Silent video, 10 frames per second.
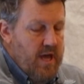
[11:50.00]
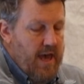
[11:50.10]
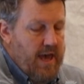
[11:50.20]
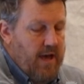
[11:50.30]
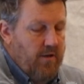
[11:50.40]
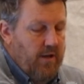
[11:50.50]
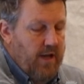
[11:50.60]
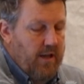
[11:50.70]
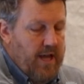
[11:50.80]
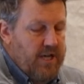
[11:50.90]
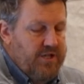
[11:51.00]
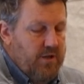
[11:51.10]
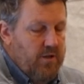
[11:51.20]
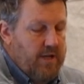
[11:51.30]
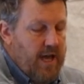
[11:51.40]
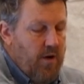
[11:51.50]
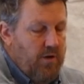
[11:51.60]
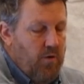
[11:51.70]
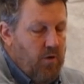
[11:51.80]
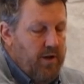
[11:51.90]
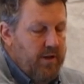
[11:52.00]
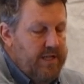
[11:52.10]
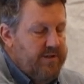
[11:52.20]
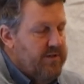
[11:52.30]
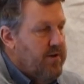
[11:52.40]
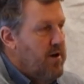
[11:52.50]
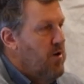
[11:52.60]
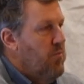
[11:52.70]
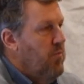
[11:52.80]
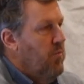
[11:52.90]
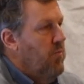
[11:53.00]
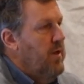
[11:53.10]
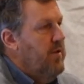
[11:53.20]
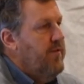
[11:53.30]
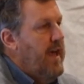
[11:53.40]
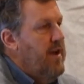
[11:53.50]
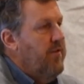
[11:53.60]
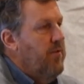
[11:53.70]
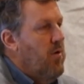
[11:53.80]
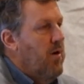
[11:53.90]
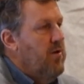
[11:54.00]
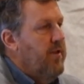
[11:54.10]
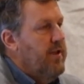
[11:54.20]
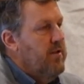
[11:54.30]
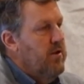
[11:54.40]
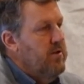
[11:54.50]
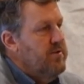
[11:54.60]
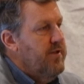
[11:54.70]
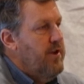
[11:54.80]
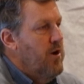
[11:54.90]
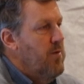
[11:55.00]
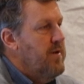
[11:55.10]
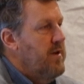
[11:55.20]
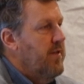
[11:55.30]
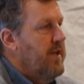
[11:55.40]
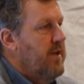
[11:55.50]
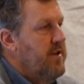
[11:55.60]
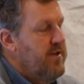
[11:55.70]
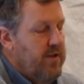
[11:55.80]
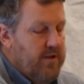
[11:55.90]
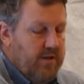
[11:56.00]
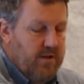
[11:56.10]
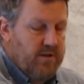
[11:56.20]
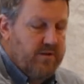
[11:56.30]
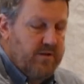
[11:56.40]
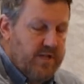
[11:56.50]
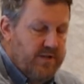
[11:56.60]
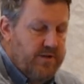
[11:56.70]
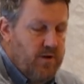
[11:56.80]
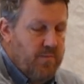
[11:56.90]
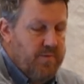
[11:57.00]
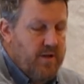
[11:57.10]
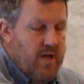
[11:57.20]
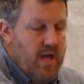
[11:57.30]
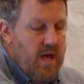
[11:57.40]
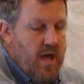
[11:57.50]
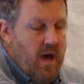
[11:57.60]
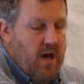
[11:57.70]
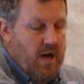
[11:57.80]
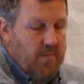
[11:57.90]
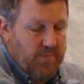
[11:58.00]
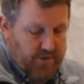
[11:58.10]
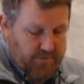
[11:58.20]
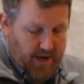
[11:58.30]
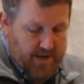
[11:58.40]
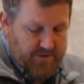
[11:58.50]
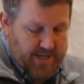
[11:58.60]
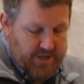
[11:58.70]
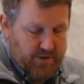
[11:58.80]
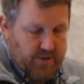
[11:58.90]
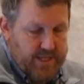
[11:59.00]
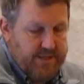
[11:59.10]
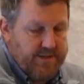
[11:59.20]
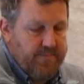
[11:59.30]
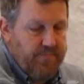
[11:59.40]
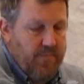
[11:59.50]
and it allows you to look at you know, where the leases are, what are the status of the waters, are they closed, are they open, are they conditionally closed, conditionally opened, um, to try to site your lease.